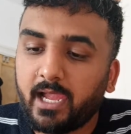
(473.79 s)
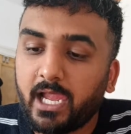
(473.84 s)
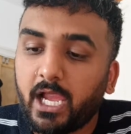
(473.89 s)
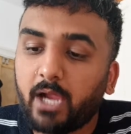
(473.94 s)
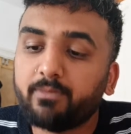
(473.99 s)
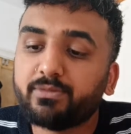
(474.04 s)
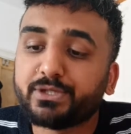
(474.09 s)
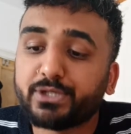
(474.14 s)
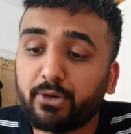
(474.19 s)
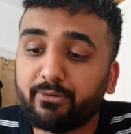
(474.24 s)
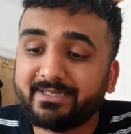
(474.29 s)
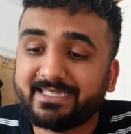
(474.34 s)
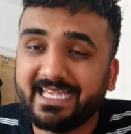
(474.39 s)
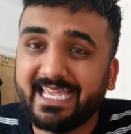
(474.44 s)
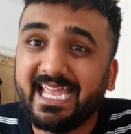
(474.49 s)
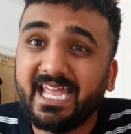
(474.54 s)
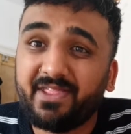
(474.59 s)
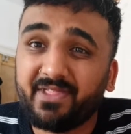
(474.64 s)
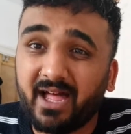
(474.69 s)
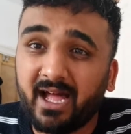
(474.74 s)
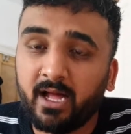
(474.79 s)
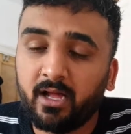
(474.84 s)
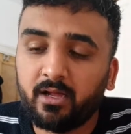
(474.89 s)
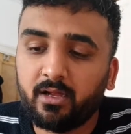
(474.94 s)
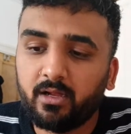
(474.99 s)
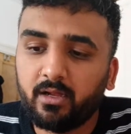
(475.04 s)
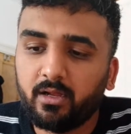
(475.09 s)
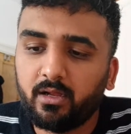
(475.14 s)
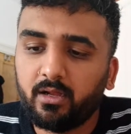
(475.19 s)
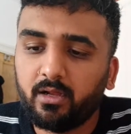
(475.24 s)
I'm sorry to hear that.
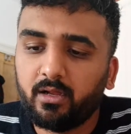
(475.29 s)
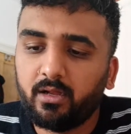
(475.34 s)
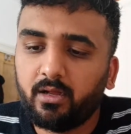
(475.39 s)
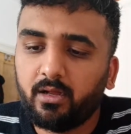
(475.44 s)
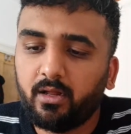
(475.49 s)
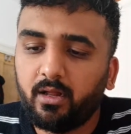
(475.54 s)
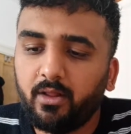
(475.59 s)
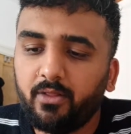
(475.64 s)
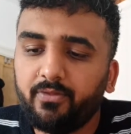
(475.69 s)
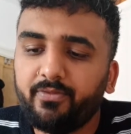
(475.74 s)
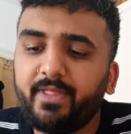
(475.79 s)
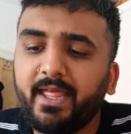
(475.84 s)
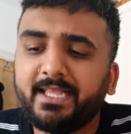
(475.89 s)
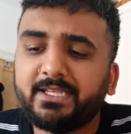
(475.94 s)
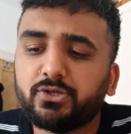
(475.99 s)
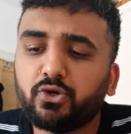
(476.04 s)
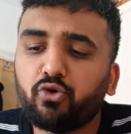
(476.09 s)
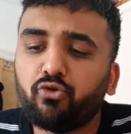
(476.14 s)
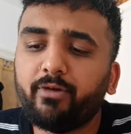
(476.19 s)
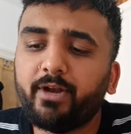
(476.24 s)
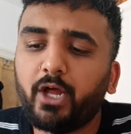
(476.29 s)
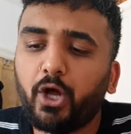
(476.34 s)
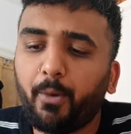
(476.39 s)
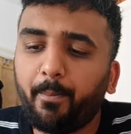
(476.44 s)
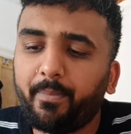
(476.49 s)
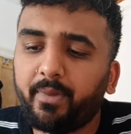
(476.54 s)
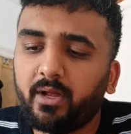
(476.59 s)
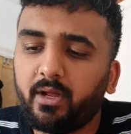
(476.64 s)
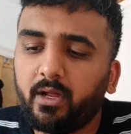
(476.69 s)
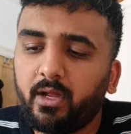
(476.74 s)
They tore it
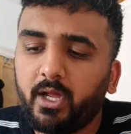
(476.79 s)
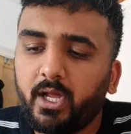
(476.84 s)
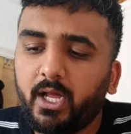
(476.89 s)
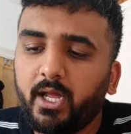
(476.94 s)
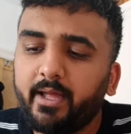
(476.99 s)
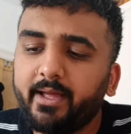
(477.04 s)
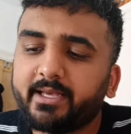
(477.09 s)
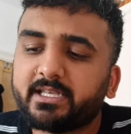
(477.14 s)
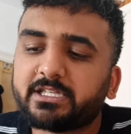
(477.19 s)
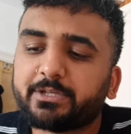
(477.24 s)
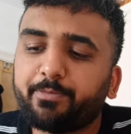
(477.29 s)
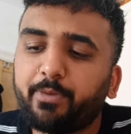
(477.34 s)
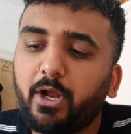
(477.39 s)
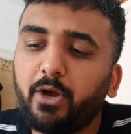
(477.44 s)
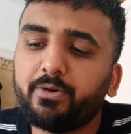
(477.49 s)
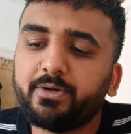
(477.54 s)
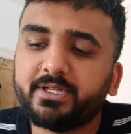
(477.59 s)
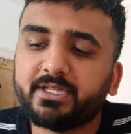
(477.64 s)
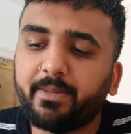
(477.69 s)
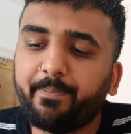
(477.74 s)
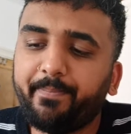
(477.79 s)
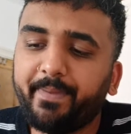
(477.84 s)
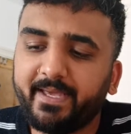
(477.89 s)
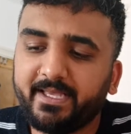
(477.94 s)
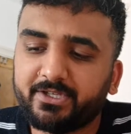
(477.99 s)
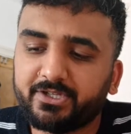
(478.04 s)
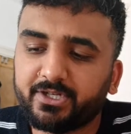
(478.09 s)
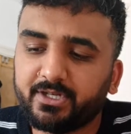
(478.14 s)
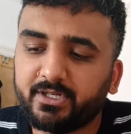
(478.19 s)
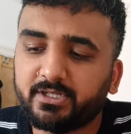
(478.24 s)
up, exploded the
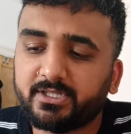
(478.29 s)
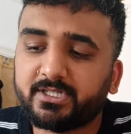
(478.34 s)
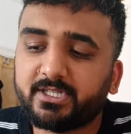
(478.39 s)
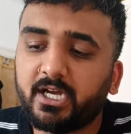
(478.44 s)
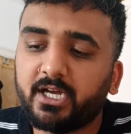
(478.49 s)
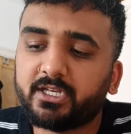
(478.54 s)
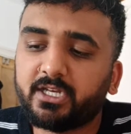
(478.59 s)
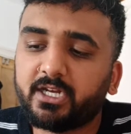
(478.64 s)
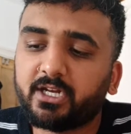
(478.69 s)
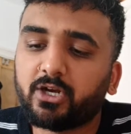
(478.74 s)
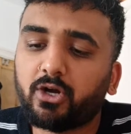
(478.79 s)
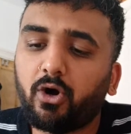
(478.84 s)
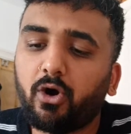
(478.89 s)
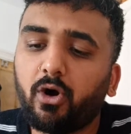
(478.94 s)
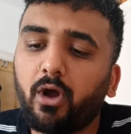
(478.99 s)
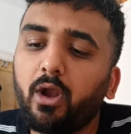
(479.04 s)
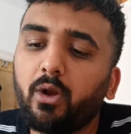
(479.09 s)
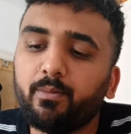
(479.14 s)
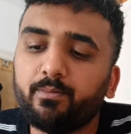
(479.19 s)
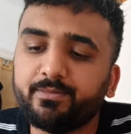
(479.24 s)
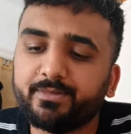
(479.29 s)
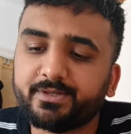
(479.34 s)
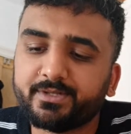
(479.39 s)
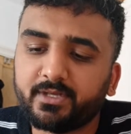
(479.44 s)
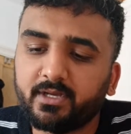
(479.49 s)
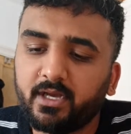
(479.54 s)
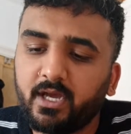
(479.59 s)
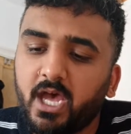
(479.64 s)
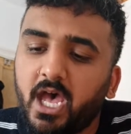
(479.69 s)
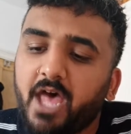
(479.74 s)
beach and inserted columns.
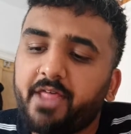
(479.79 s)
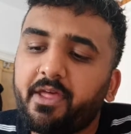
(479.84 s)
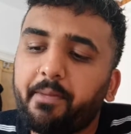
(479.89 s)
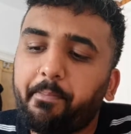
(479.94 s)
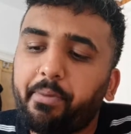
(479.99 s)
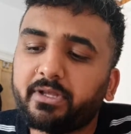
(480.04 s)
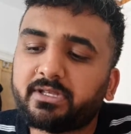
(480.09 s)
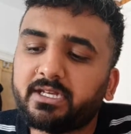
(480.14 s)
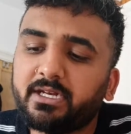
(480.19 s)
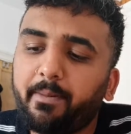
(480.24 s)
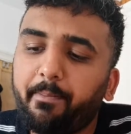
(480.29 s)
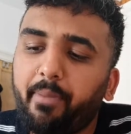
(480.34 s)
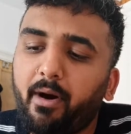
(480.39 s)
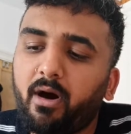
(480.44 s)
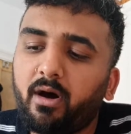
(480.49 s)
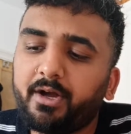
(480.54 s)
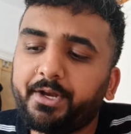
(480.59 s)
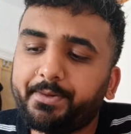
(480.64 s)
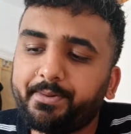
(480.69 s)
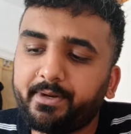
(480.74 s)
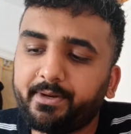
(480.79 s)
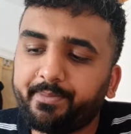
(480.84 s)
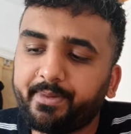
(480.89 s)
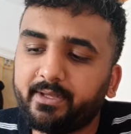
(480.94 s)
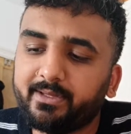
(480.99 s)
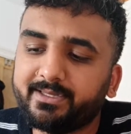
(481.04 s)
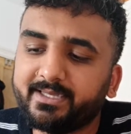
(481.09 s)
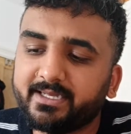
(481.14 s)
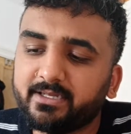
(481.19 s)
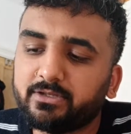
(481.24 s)
They put an apartment
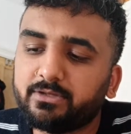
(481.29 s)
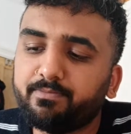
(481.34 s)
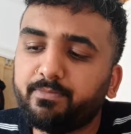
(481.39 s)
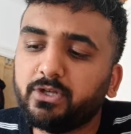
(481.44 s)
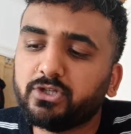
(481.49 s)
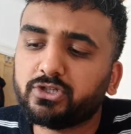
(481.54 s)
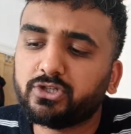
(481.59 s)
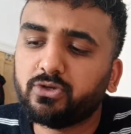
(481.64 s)
building much